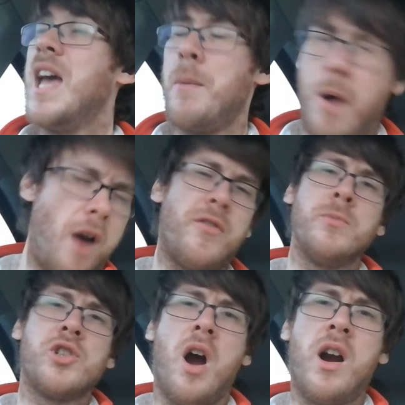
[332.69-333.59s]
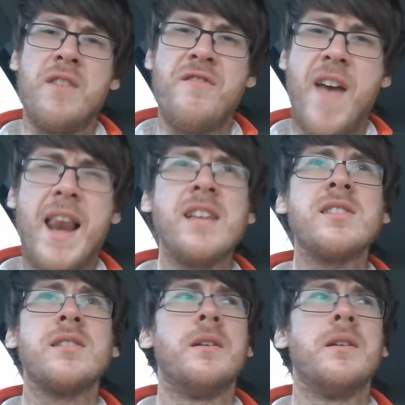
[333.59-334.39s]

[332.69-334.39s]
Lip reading: Apart from Shark in Venice.